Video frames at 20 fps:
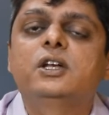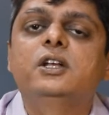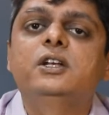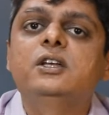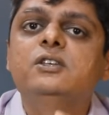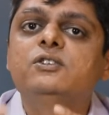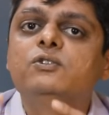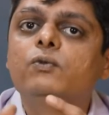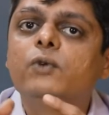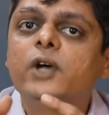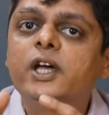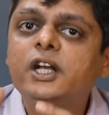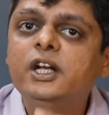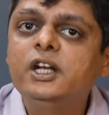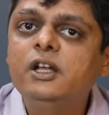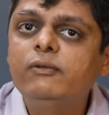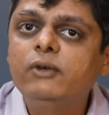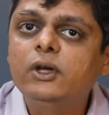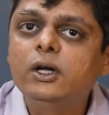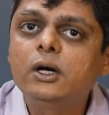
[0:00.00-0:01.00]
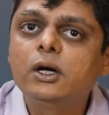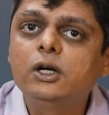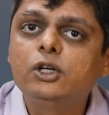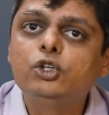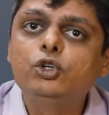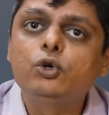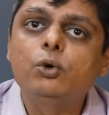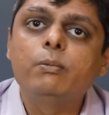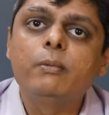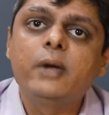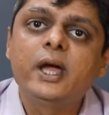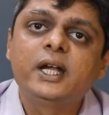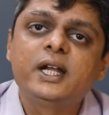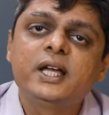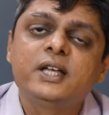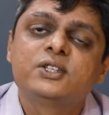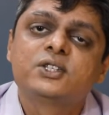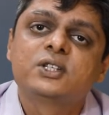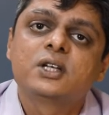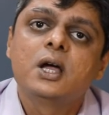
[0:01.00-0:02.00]
it is very difficult to
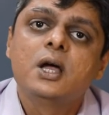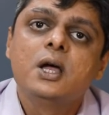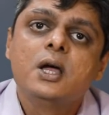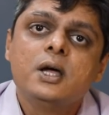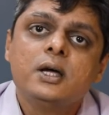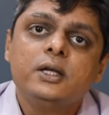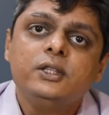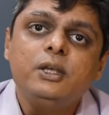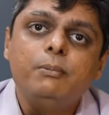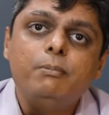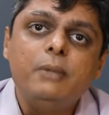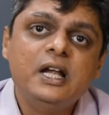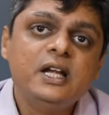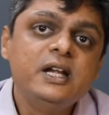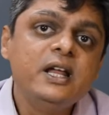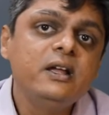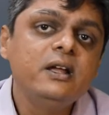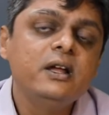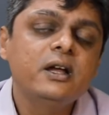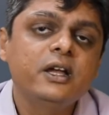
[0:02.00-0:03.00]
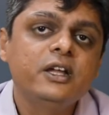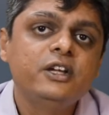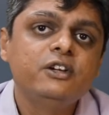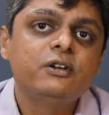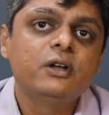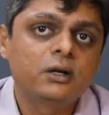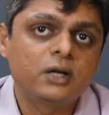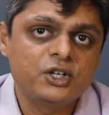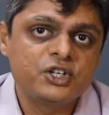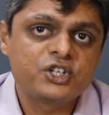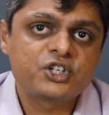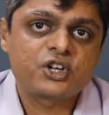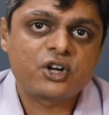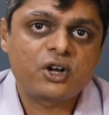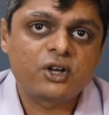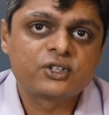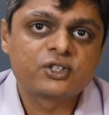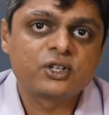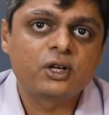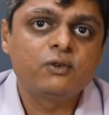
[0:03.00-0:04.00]
manage the building in
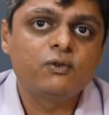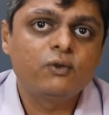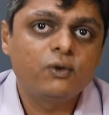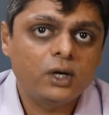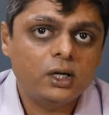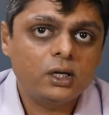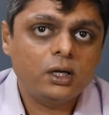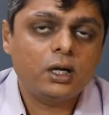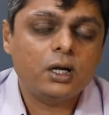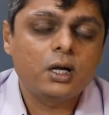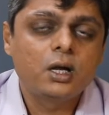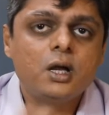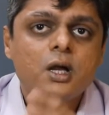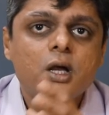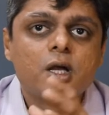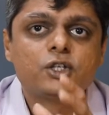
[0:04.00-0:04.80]
construction work.